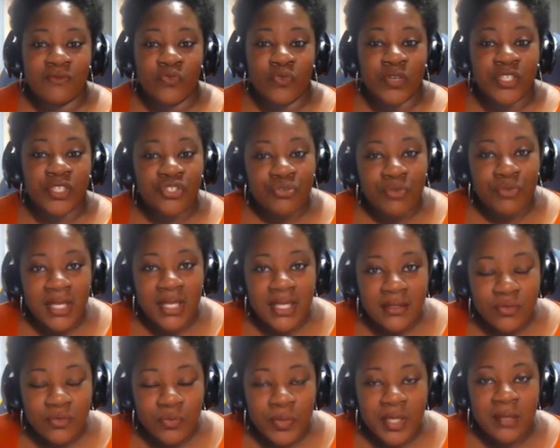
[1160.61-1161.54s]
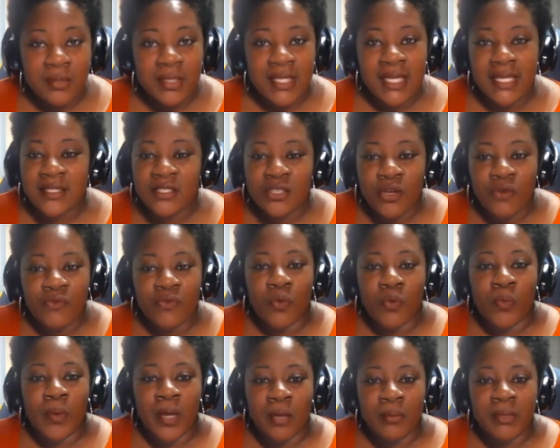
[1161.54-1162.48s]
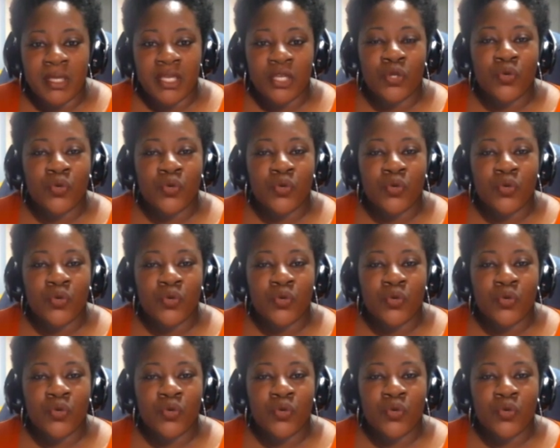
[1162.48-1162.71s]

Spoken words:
Retreat when it gets overwhelming.